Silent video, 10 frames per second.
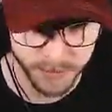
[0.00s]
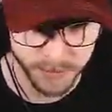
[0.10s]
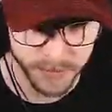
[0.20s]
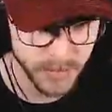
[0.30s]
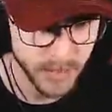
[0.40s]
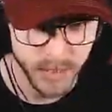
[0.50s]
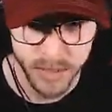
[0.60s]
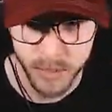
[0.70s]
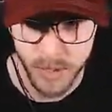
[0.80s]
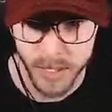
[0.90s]
people on the
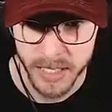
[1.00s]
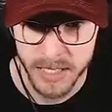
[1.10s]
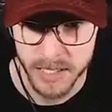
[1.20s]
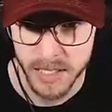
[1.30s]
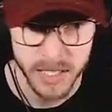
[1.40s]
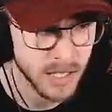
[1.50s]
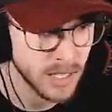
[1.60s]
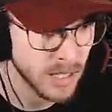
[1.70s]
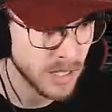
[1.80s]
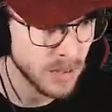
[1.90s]
camera as they these. pass
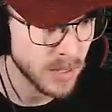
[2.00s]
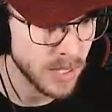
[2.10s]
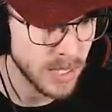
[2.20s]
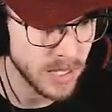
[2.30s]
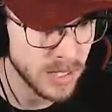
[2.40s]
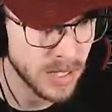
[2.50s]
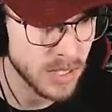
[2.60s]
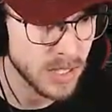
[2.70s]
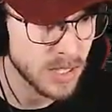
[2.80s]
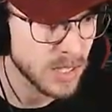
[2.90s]
through, one of these. you know,
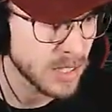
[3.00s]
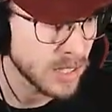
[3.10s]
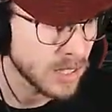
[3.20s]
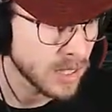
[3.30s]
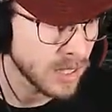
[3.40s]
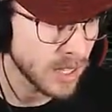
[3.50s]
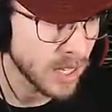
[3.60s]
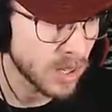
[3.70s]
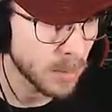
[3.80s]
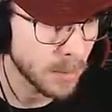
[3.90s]
to make sure no one I
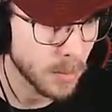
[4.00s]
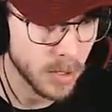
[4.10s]
don't remember